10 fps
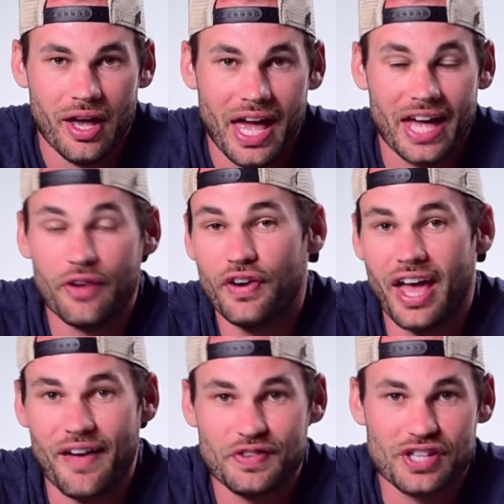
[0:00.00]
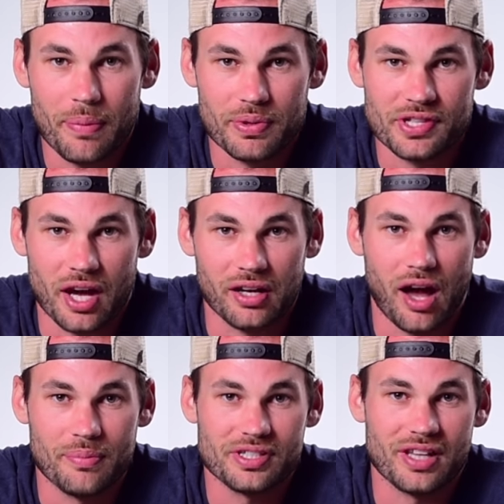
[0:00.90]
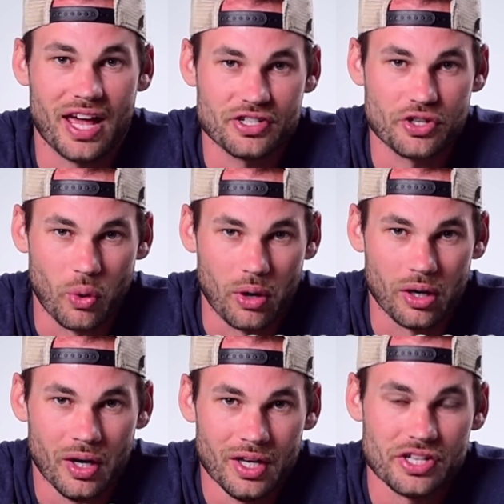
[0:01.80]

head over to f stoppers dot com slash store